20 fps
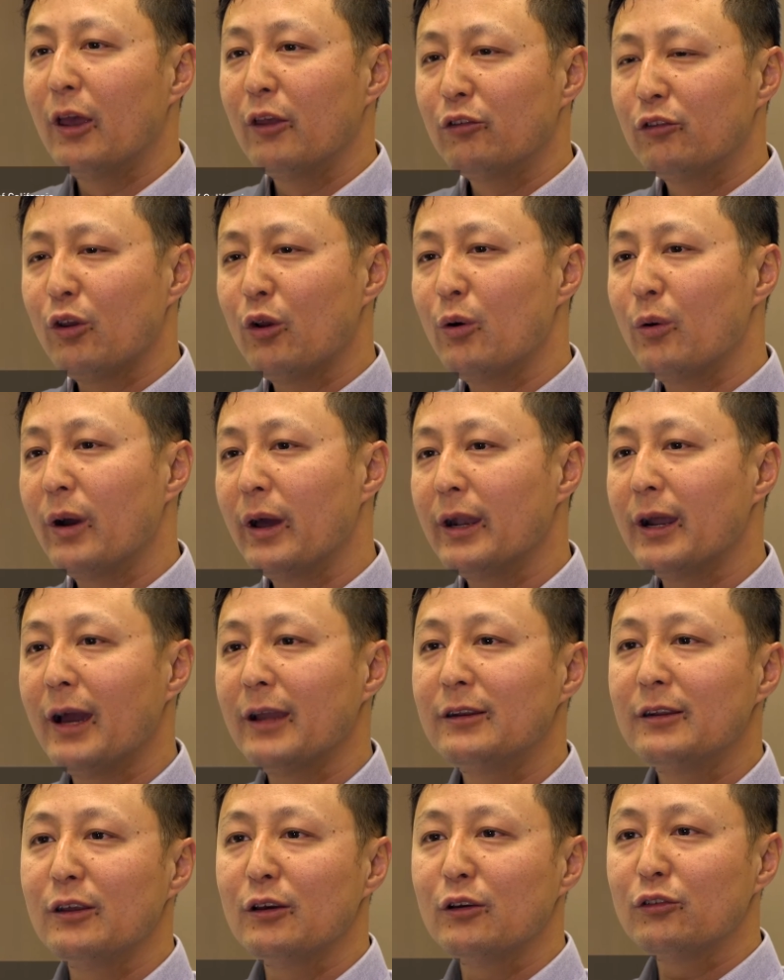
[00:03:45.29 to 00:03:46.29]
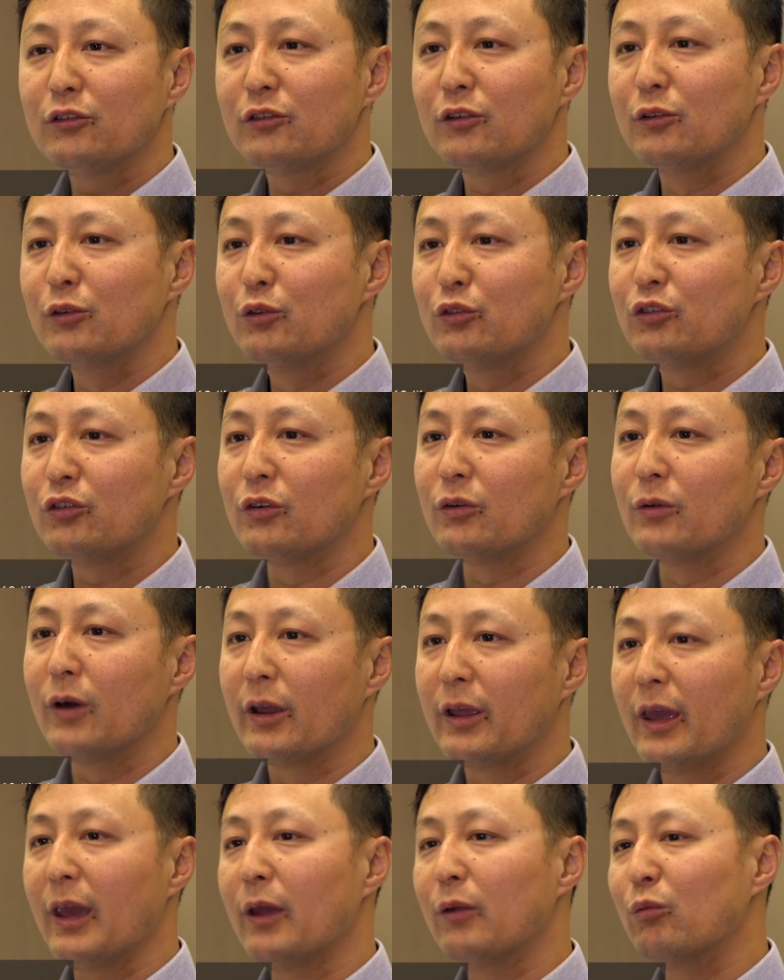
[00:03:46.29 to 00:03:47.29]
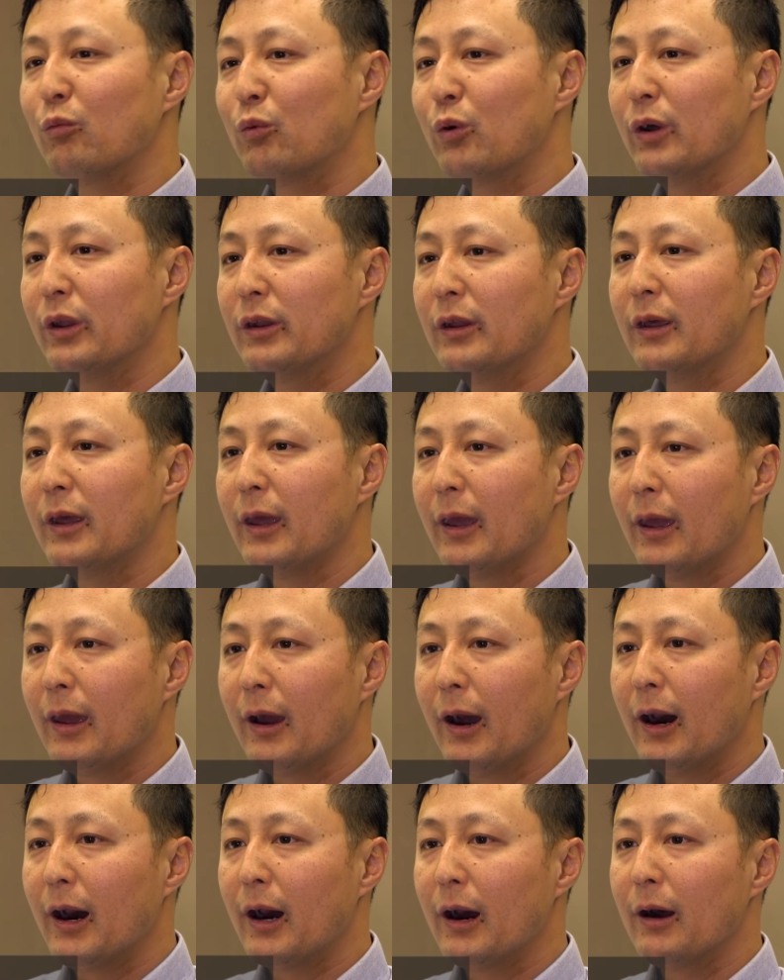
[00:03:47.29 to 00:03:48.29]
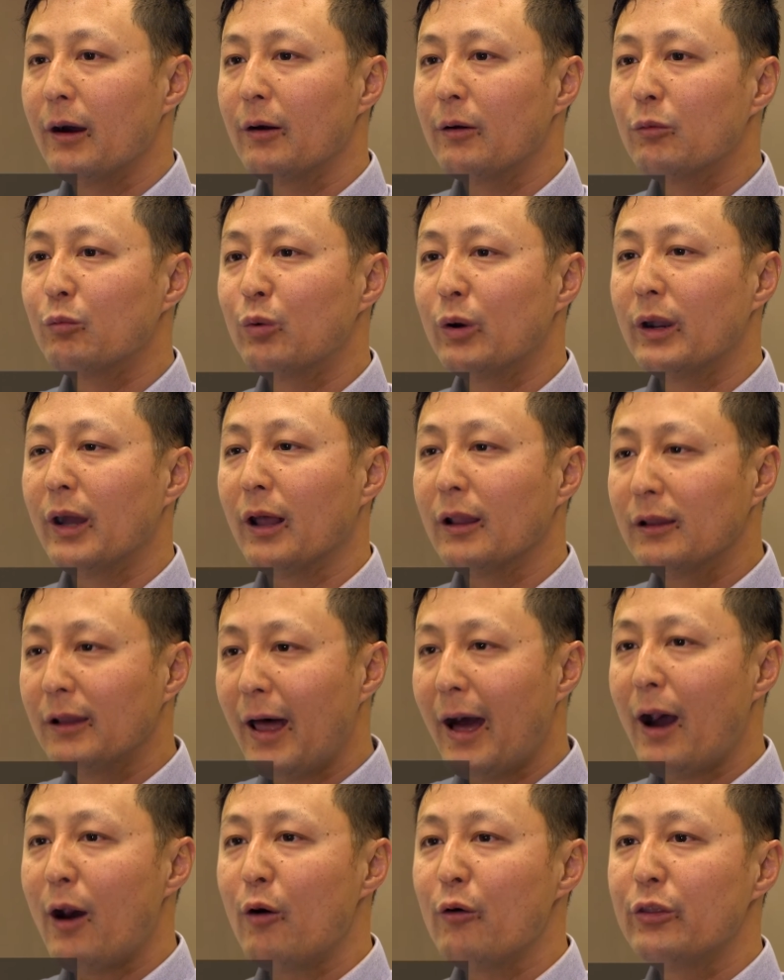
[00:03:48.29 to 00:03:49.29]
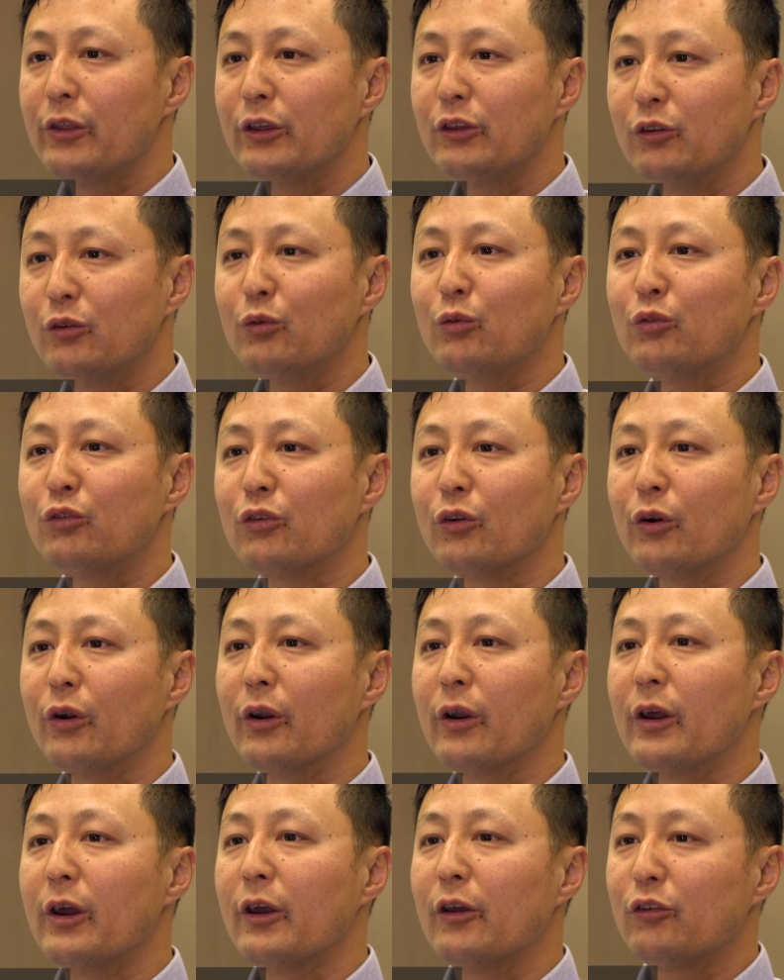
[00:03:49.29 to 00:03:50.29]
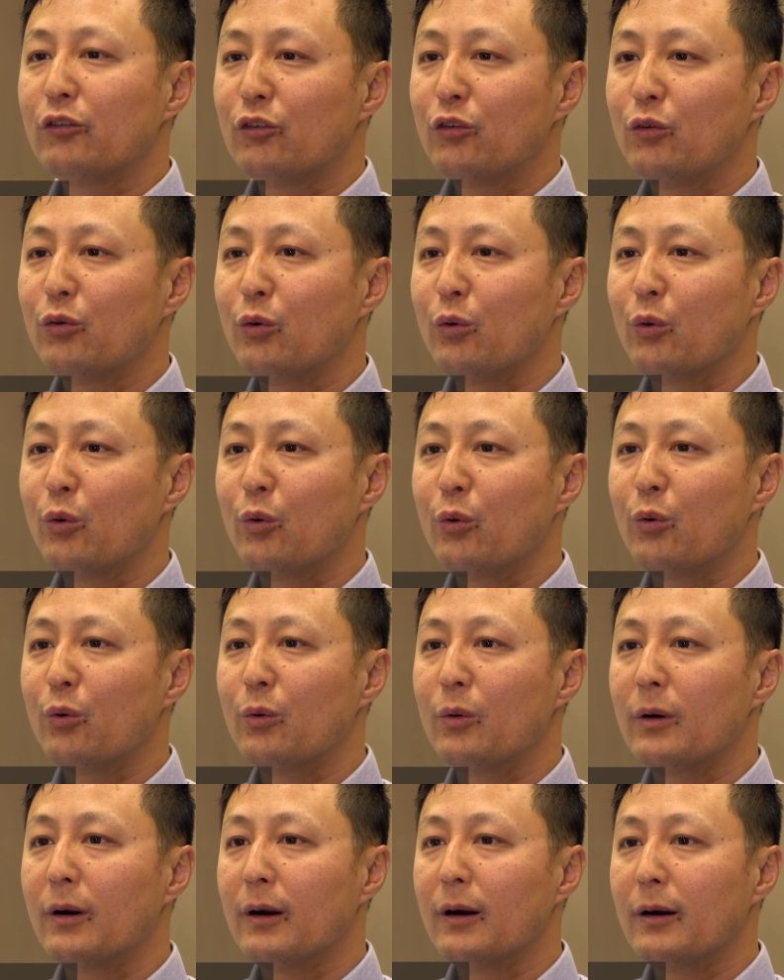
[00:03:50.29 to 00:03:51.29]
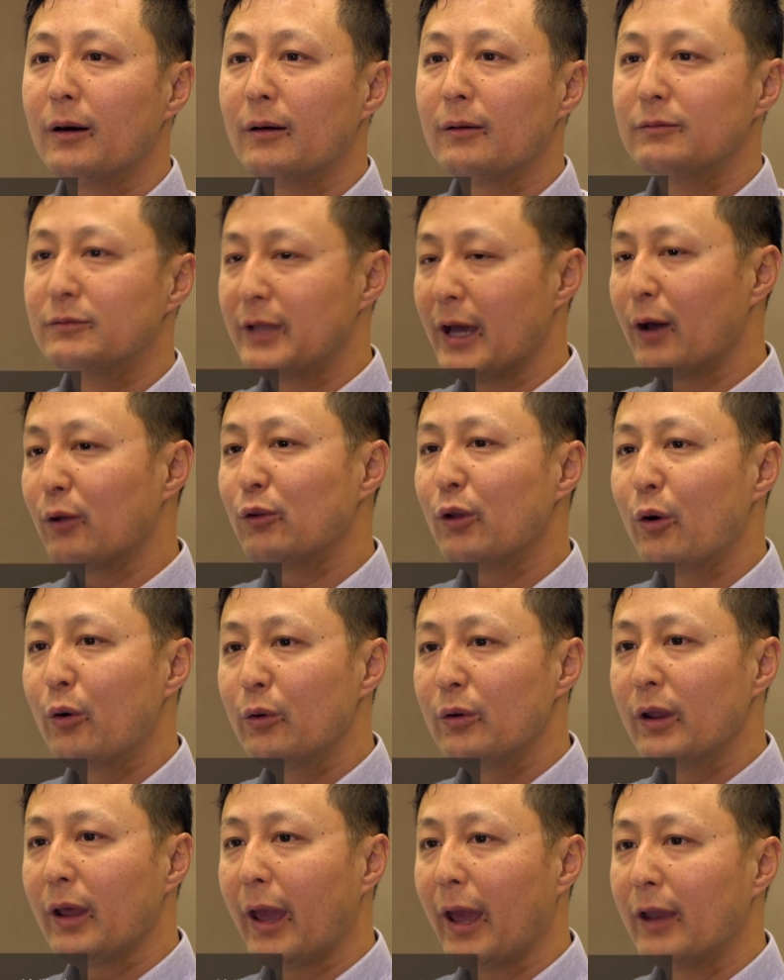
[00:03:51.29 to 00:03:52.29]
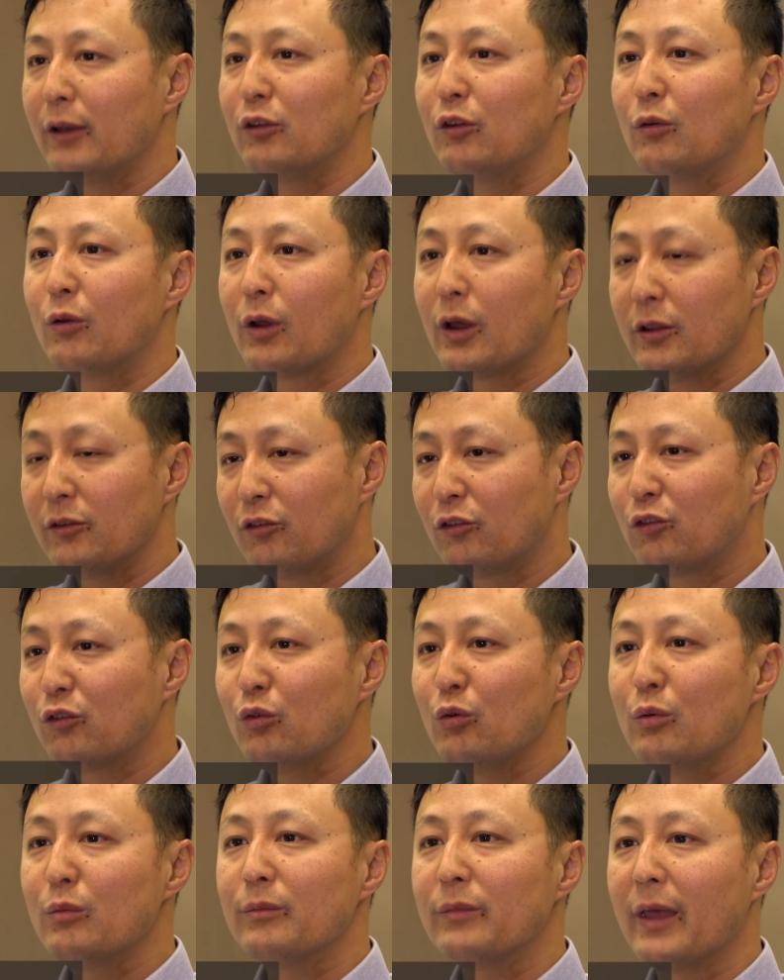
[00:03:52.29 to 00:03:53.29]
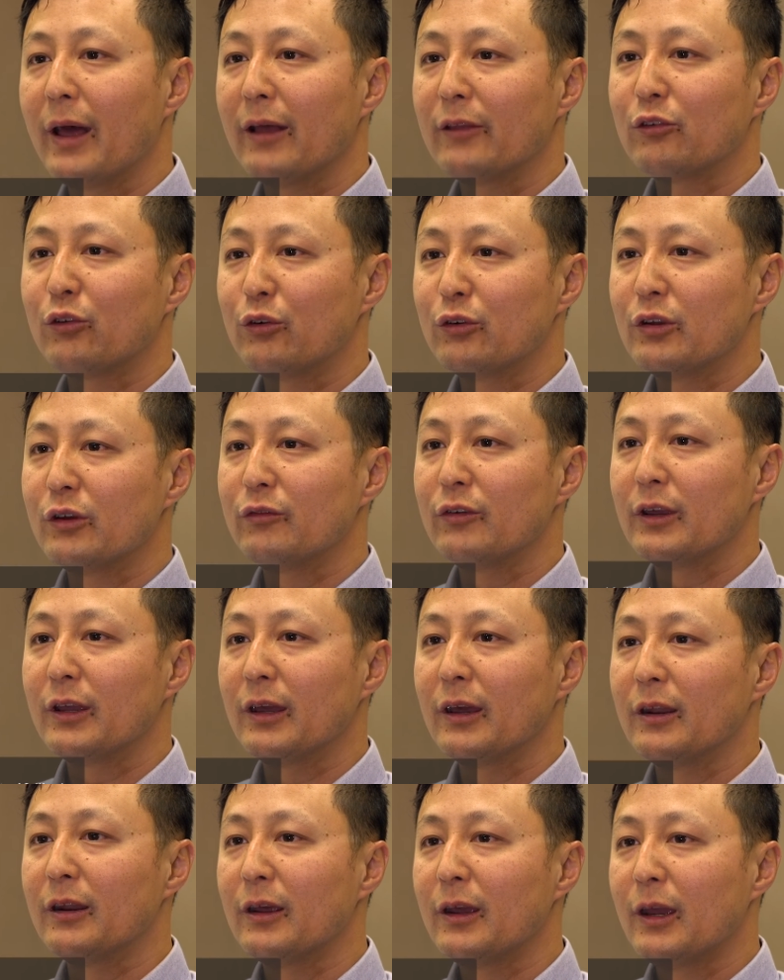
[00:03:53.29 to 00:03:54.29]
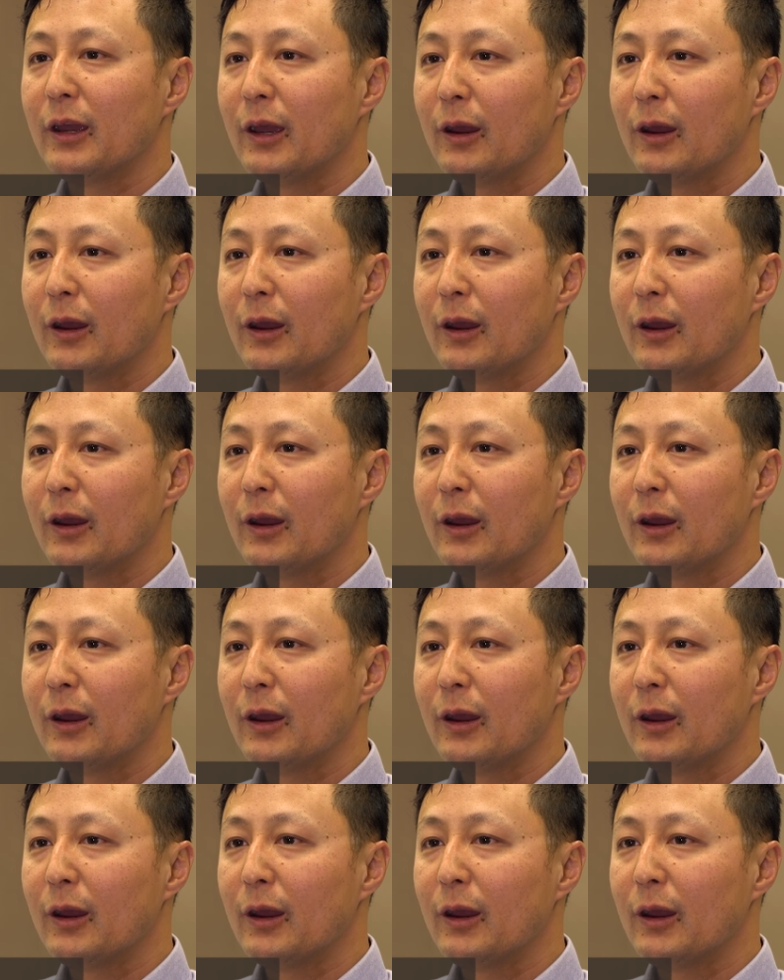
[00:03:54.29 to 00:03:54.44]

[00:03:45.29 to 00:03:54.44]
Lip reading: So an ideal solution, again, would allow the user to download and consume that certificate